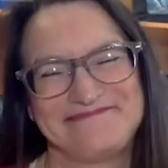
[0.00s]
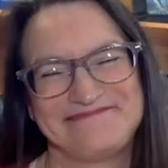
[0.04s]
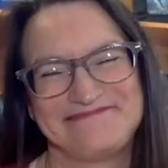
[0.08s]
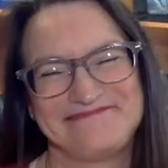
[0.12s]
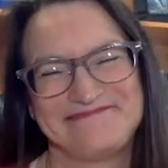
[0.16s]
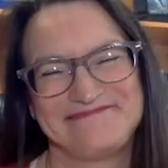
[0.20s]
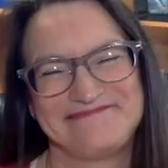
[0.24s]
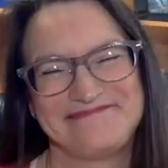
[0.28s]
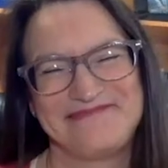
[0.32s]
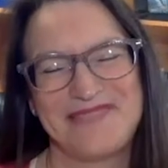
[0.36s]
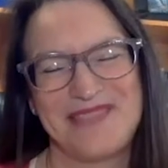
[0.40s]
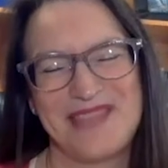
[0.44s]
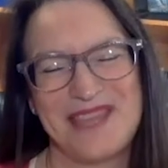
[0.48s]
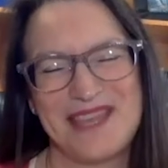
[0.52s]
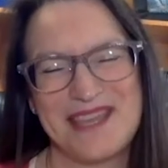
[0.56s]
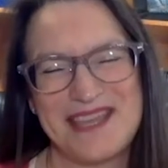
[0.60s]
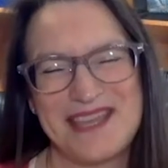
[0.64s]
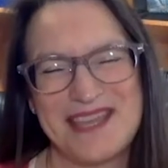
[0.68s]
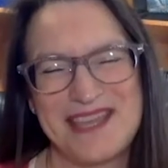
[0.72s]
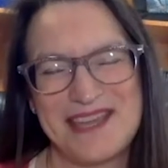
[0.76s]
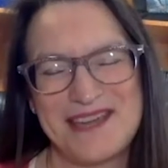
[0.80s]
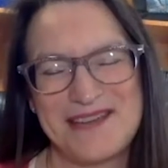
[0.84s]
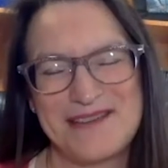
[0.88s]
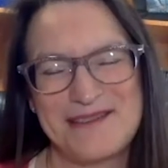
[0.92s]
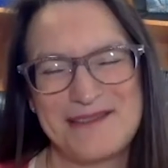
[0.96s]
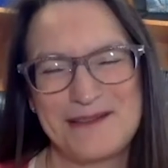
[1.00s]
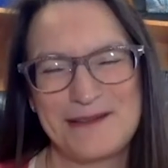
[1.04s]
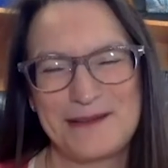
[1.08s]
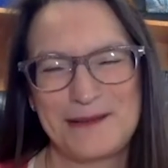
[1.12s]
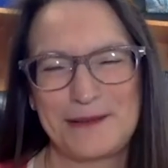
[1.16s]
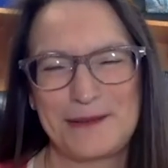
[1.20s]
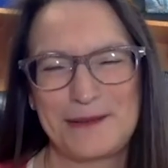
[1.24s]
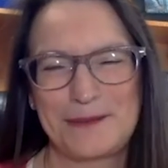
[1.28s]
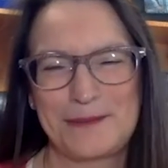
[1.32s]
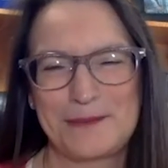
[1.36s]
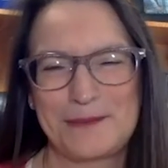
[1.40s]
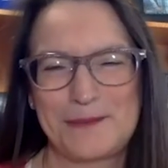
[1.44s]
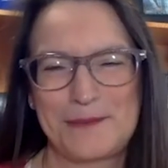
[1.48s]

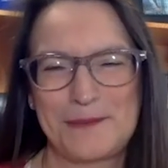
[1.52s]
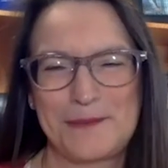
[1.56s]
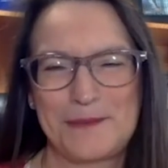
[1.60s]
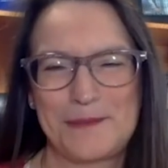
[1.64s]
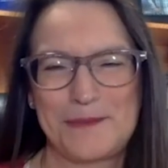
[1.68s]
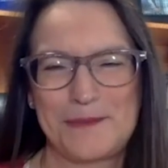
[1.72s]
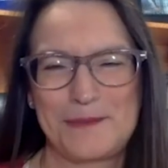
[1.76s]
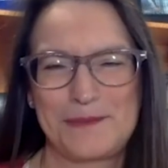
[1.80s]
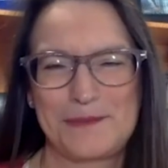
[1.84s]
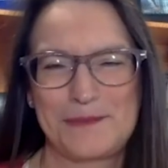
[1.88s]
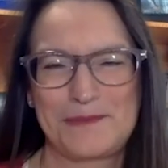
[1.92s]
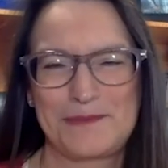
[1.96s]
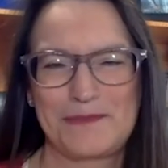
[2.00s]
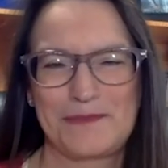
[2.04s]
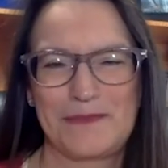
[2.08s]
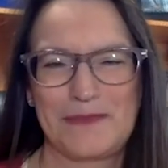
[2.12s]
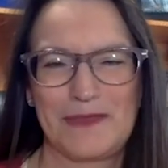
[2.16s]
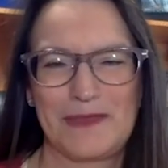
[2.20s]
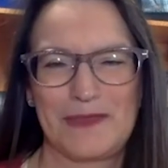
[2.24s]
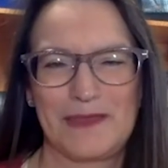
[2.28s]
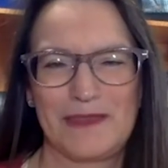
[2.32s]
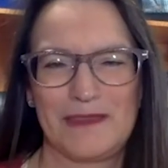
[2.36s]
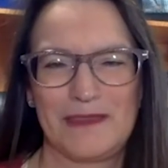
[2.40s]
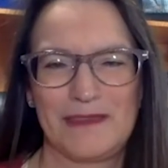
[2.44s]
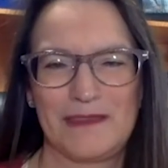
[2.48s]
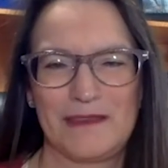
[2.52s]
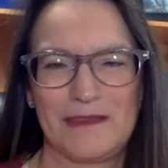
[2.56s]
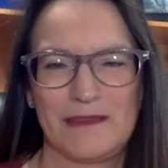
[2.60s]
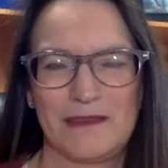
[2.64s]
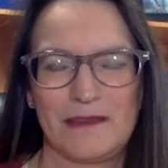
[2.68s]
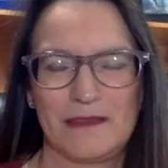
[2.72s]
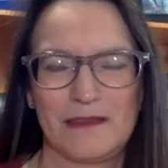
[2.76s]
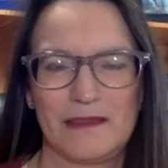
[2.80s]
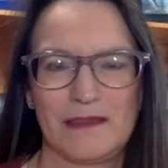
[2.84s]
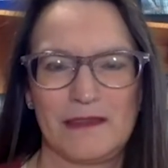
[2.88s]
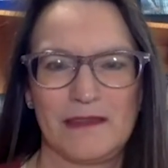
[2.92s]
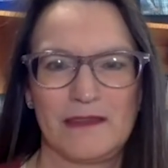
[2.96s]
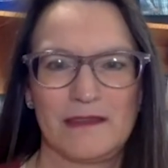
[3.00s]

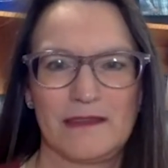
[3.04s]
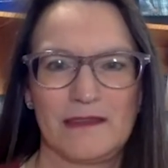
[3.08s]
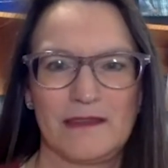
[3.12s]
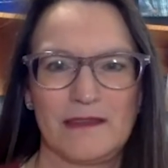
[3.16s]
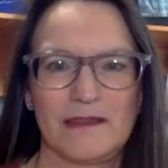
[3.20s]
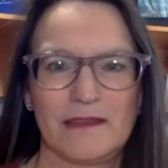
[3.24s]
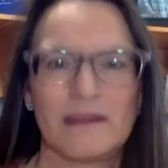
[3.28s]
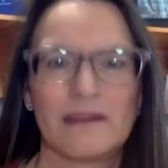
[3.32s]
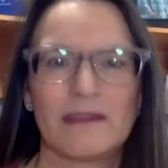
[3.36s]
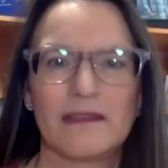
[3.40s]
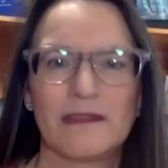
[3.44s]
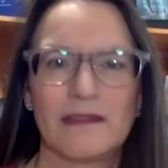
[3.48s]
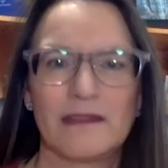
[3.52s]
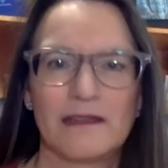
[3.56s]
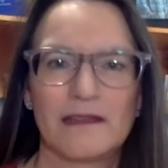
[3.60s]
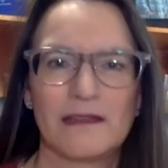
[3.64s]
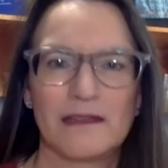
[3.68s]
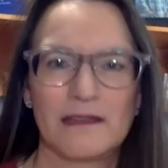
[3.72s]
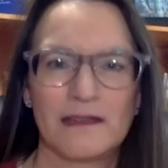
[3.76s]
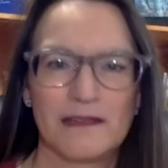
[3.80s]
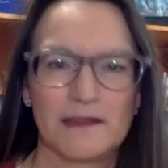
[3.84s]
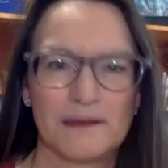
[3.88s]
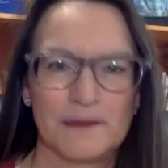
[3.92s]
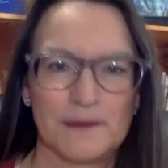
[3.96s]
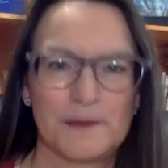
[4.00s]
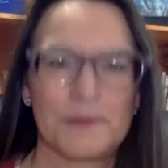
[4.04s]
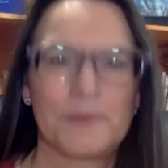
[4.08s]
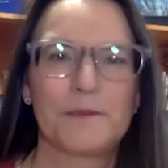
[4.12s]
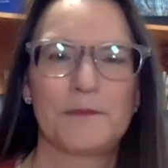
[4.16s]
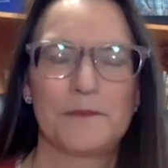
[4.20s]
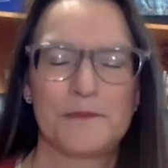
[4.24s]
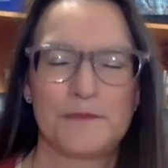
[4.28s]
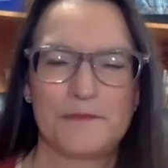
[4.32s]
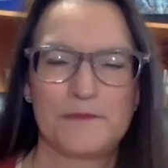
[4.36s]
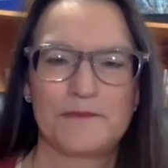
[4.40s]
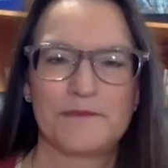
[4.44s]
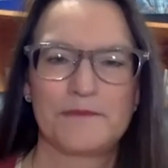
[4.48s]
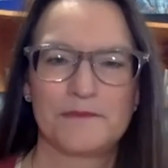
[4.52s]

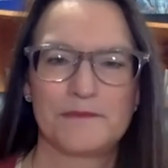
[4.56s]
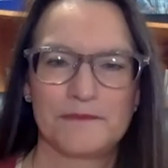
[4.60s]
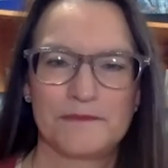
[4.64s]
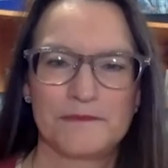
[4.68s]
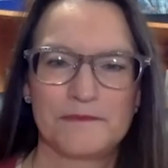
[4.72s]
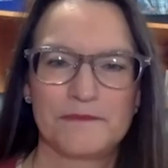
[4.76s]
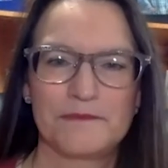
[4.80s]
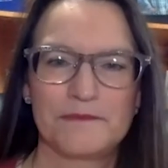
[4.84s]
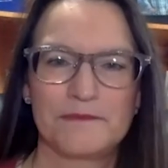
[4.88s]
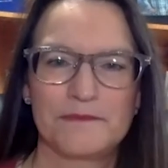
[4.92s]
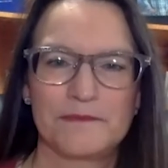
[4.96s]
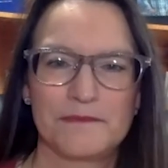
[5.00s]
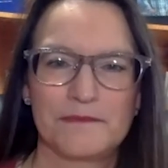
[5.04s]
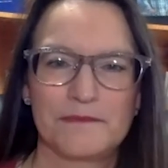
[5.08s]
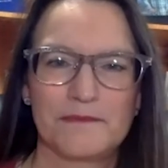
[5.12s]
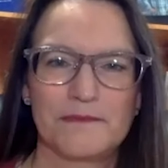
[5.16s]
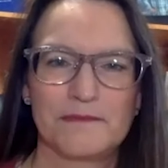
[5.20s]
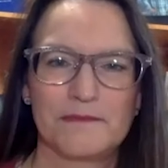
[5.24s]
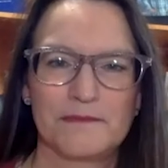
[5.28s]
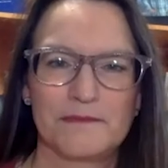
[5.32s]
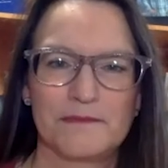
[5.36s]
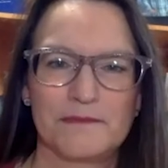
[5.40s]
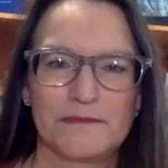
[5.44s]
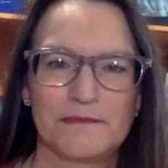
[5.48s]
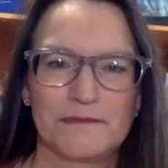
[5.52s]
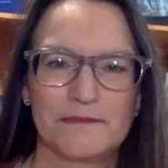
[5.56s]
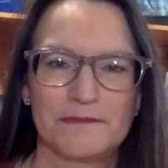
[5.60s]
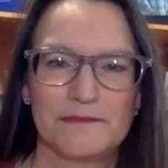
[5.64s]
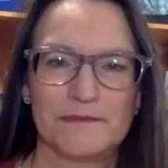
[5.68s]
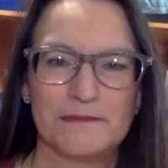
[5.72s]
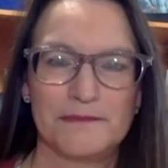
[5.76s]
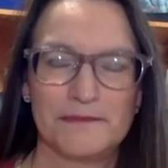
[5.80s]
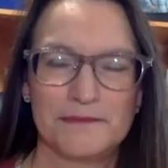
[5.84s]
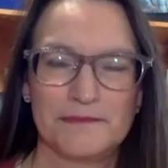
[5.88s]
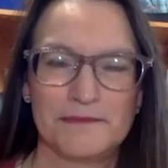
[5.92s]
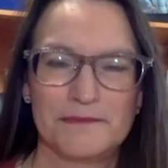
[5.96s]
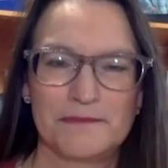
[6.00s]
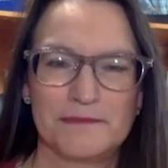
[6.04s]

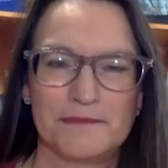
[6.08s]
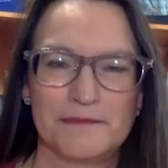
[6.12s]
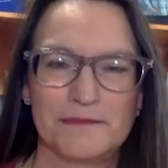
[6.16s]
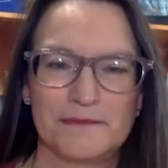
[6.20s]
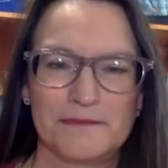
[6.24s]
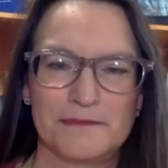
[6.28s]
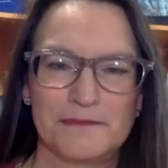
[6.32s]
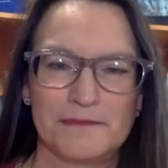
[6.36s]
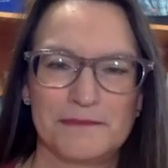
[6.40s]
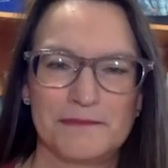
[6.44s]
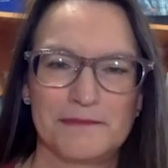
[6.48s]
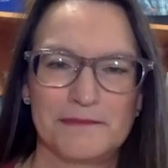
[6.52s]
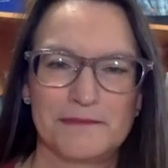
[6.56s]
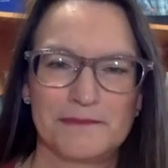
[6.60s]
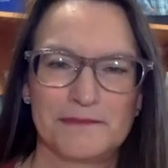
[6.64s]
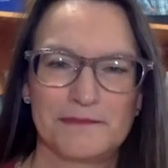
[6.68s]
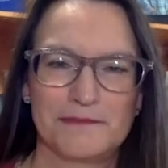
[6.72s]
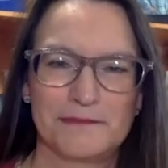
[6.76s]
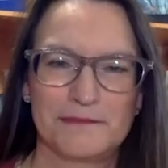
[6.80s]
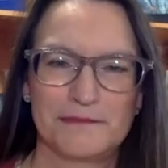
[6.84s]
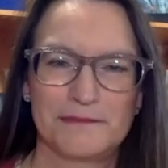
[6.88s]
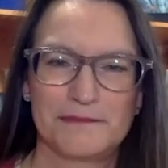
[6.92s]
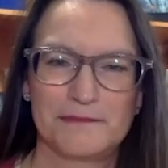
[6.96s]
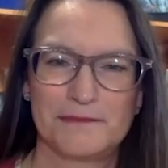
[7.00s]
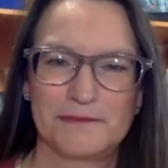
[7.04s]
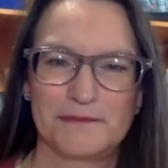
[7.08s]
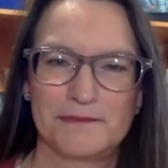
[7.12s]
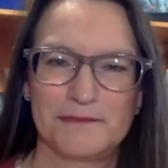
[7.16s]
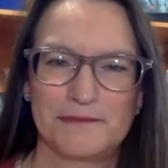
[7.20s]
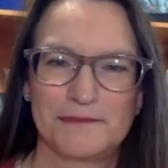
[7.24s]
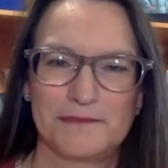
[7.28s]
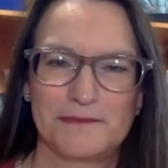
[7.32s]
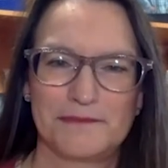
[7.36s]
The person shown says nothing.